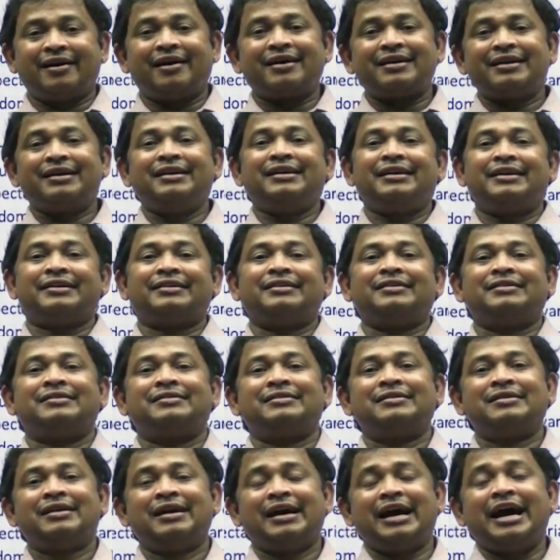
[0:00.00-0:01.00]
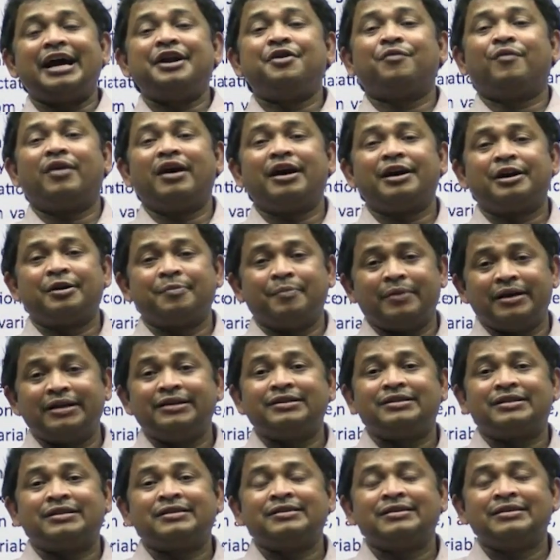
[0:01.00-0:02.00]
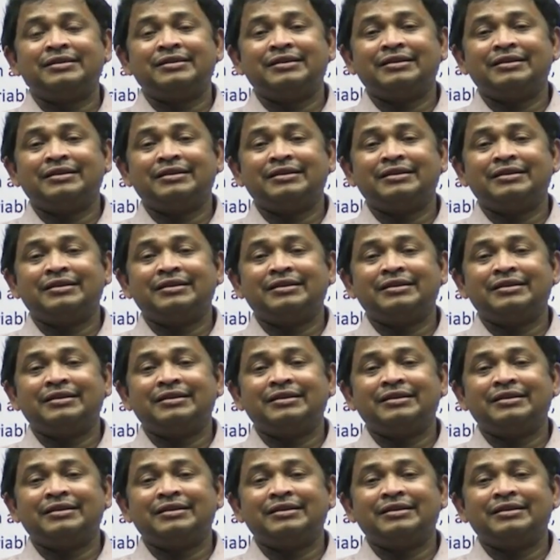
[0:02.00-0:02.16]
current environment,